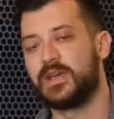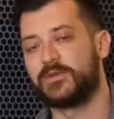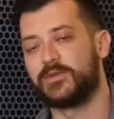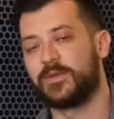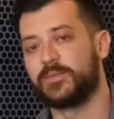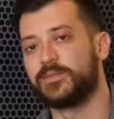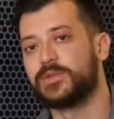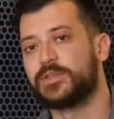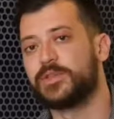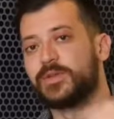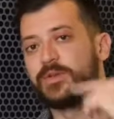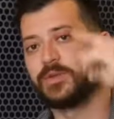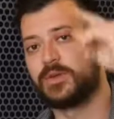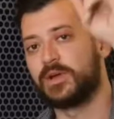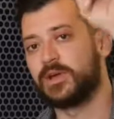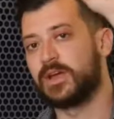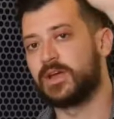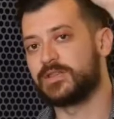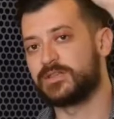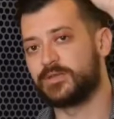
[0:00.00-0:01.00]
from
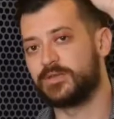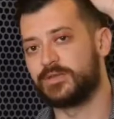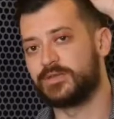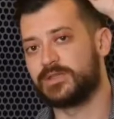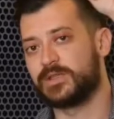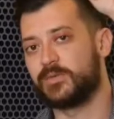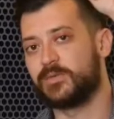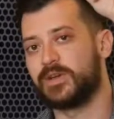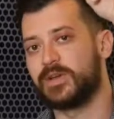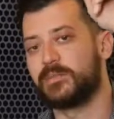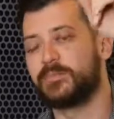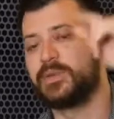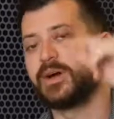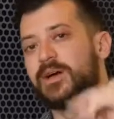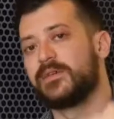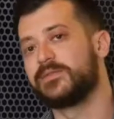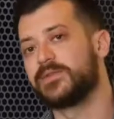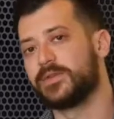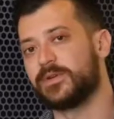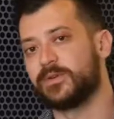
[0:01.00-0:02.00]
you, so someone
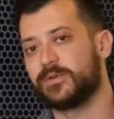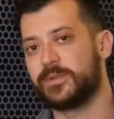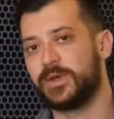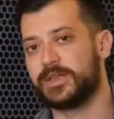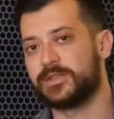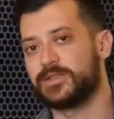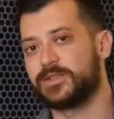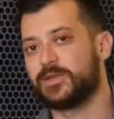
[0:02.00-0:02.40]
above you, right?